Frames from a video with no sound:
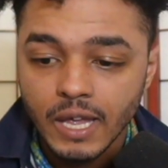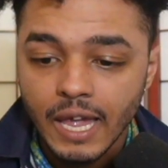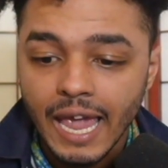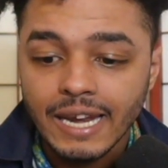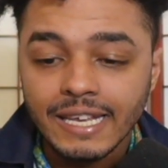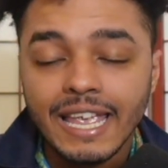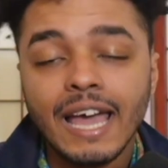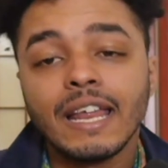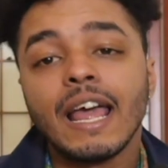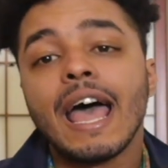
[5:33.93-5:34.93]
and get
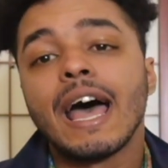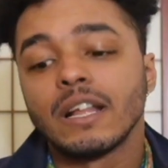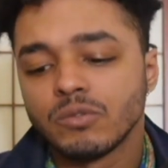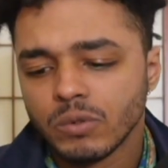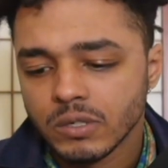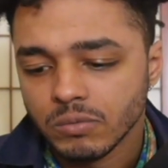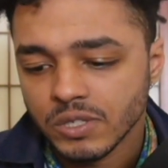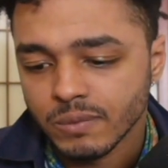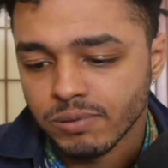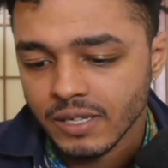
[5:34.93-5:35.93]
it at what what's the
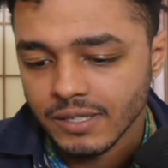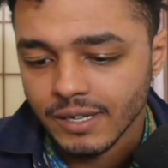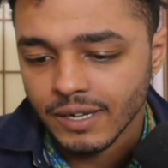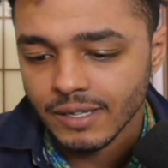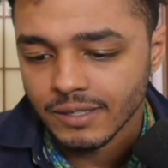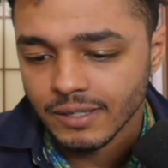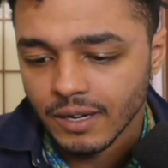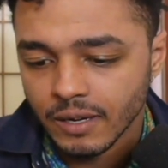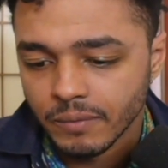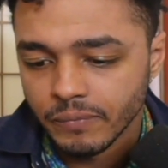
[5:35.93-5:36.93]
price again
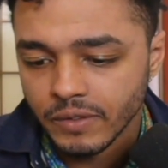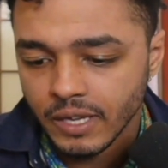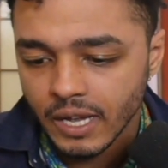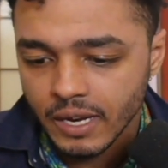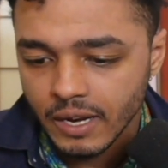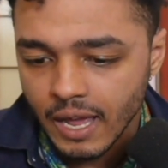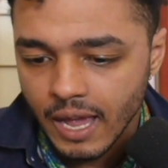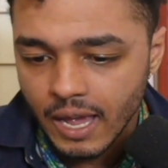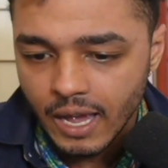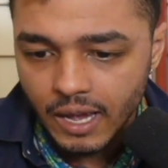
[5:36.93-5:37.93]
uh, get it
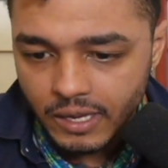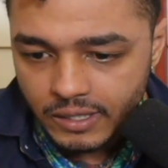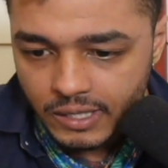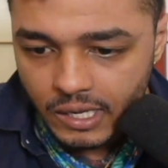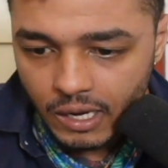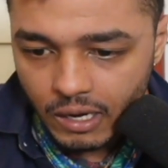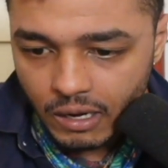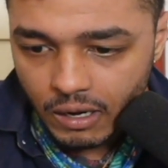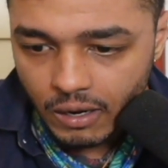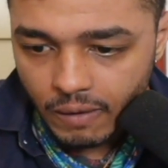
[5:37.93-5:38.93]
at
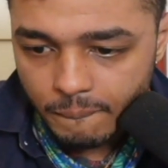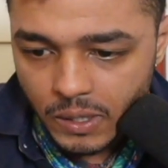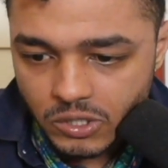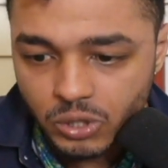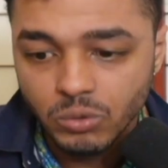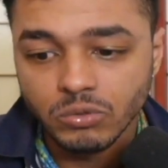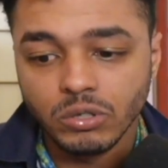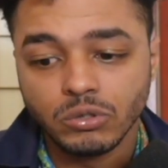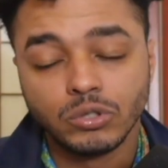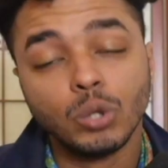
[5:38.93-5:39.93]
um, two
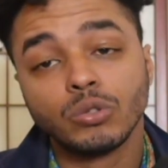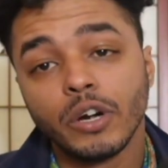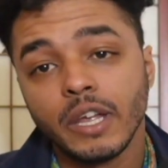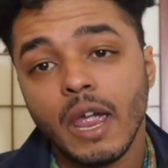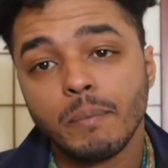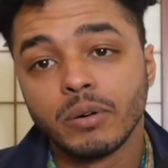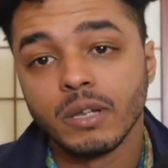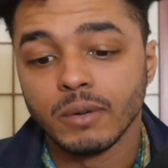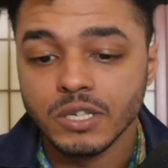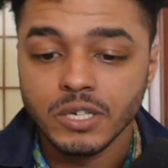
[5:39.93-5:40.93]
238 pretty
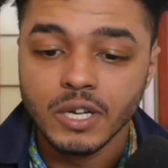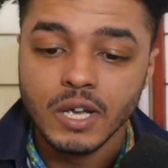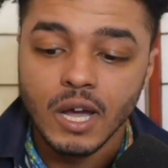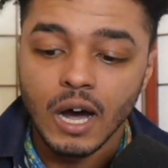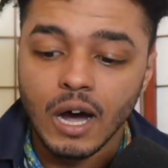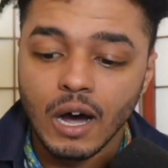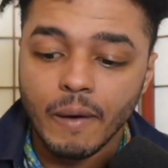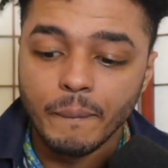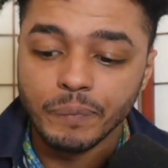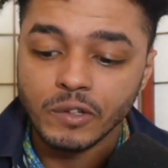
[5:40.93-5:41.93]
much
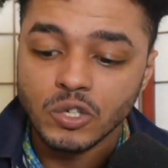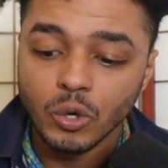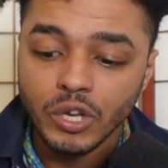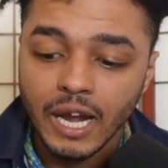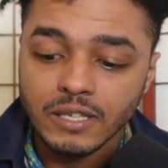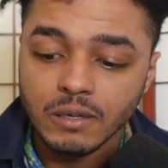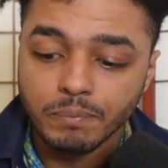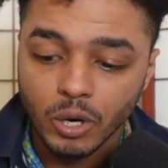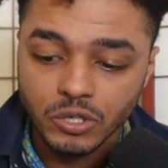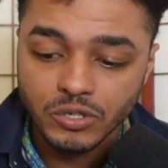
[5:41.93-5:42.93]
um, so you guys can
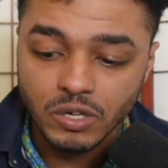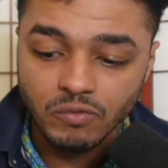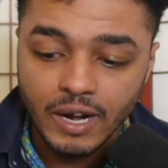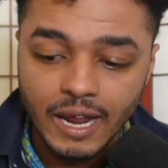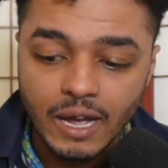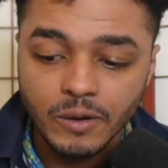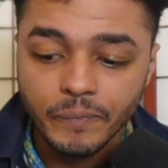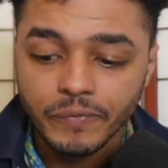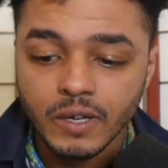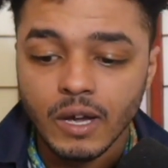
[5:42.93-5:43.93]
purchase it right now
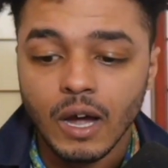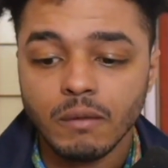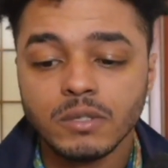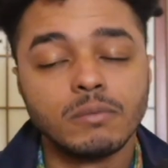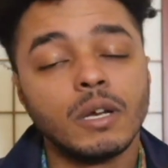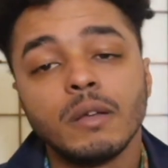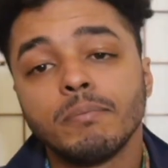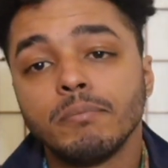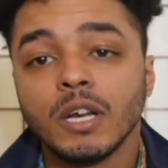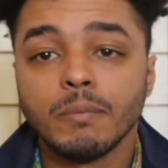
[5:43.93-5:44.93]
um, it's a money
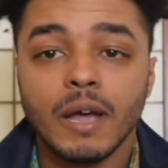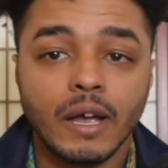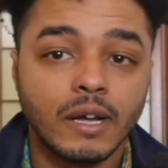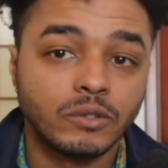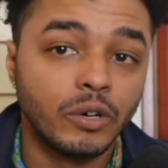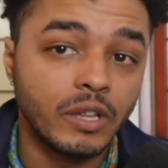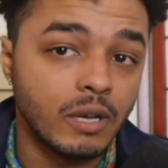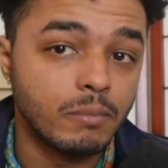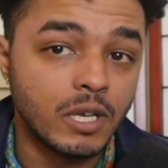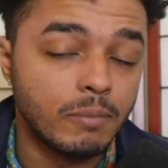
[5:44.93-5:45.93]
money back 30 day
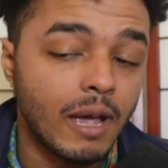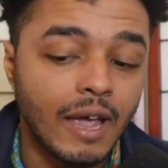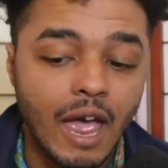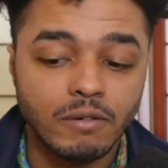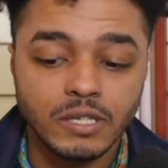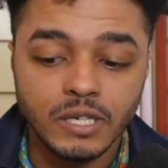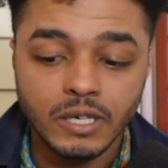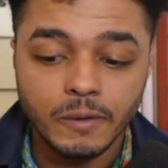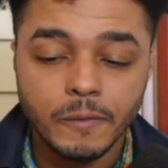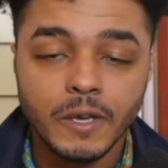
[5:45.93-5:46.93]
money back
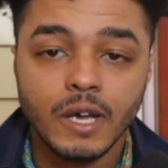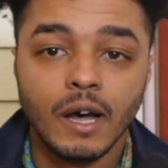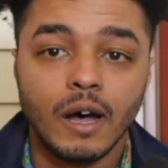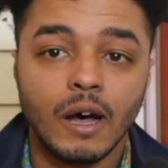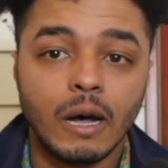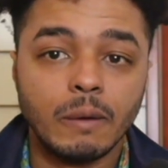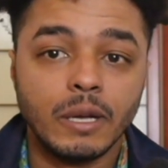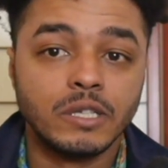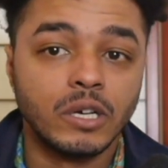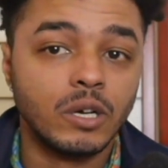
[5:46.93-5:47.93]
guarantee uh,
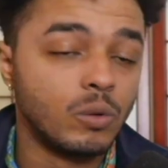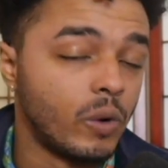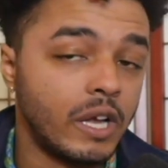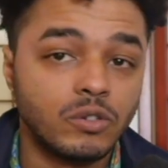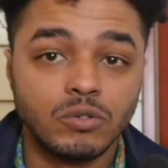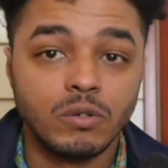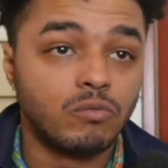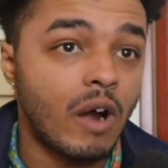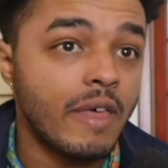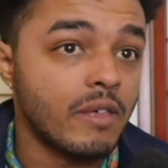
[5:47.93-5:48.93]
it's a good way to
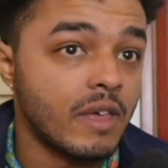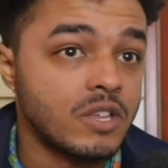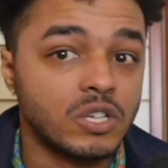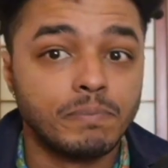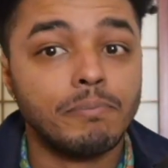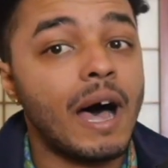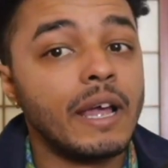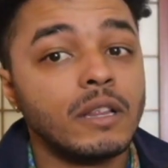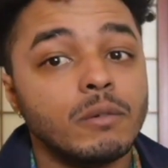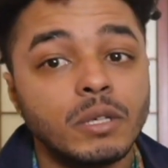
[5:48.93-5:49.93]
rather than just buying
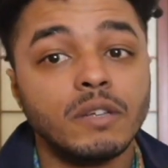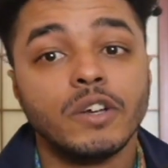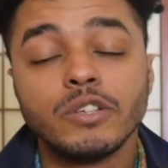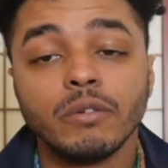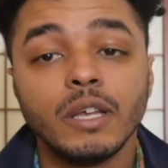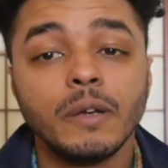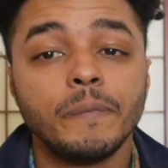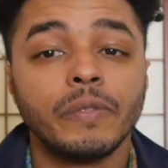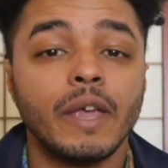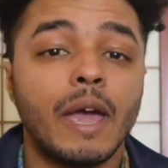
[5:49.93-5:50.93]
them individually
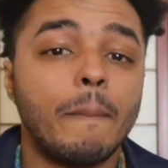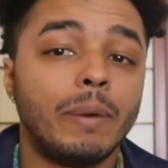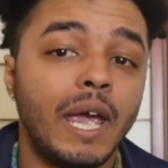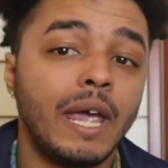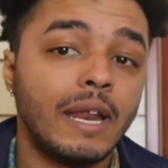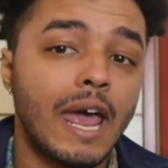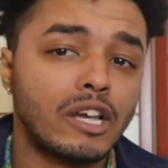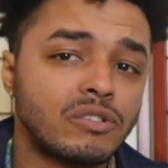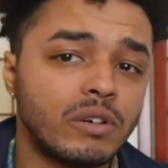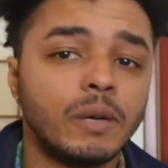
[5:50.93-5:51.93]
and paying
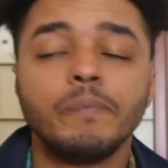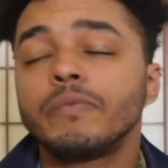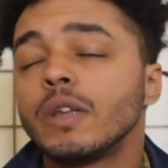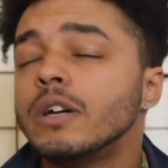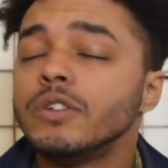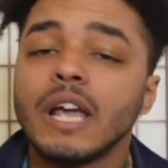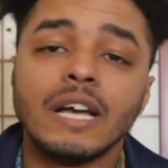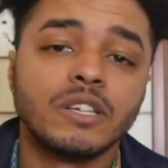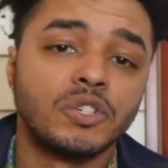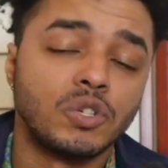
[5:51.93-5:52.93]
extra you guys
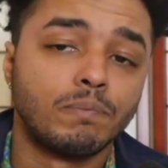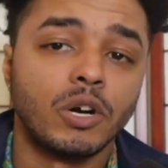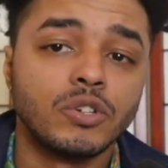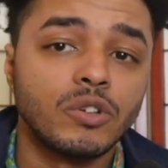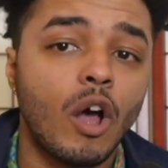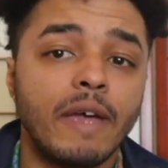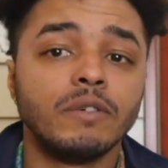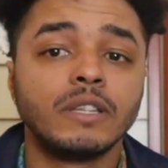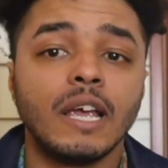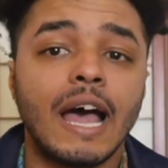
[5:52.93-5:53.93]
can just purchase
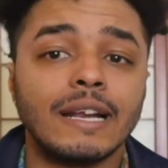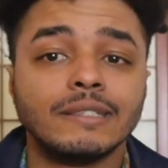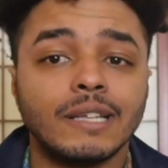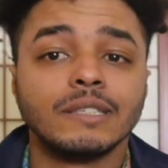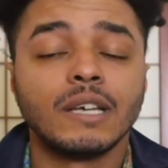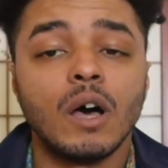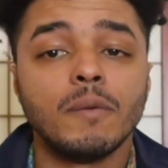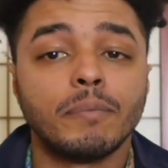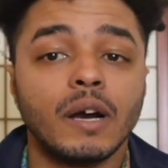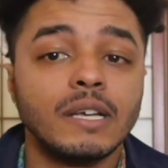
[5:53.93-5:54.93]
everything at a discount
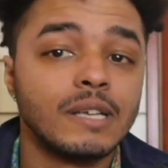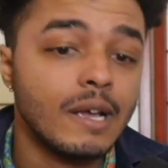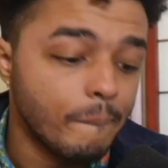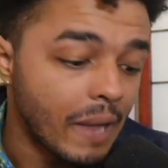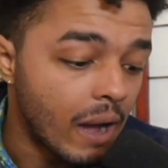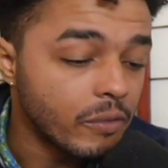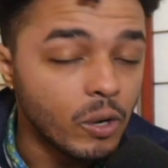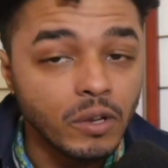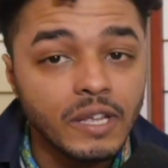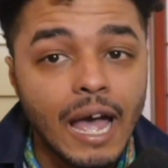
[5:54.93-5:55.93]
price now the
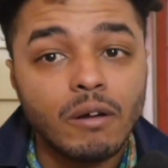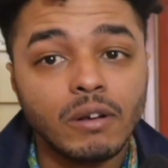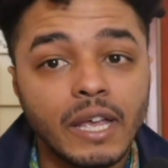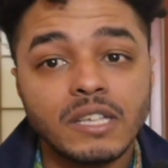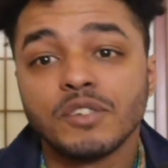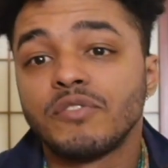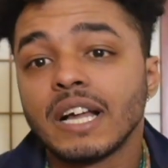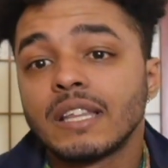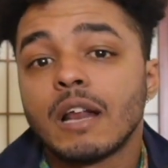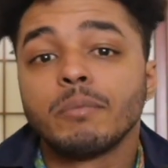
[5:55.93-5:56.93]
only thing i don't like is the fact
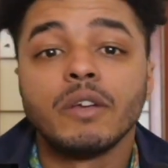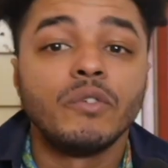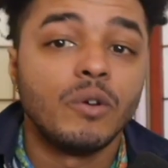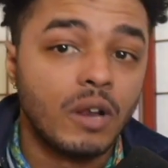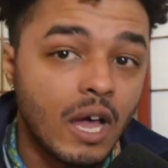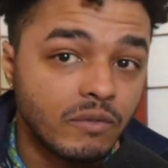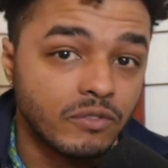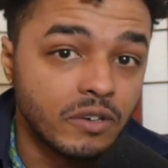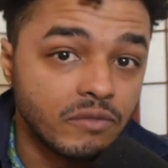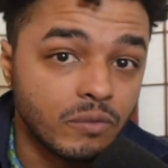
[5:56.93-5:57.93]
that i'm giving you a lot of
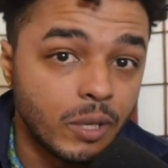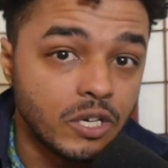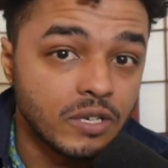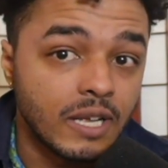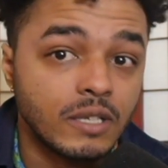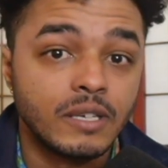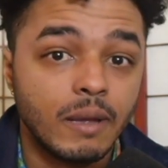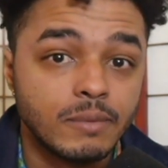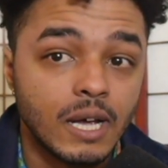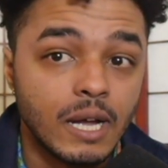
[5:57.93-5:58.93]
information at the same
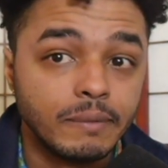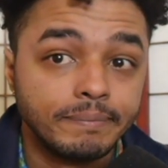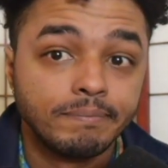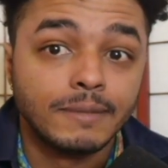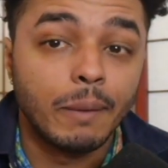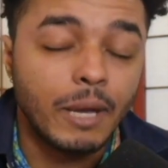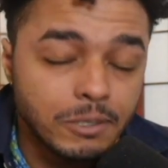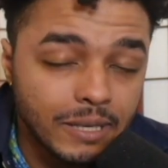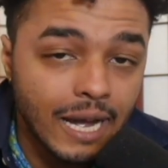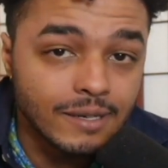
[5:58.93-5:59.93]
time that makes me
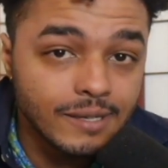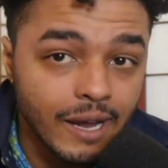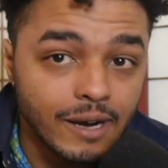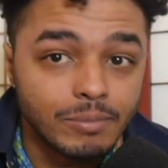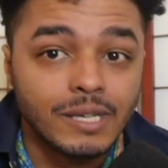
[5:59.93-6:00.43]
kind of scared because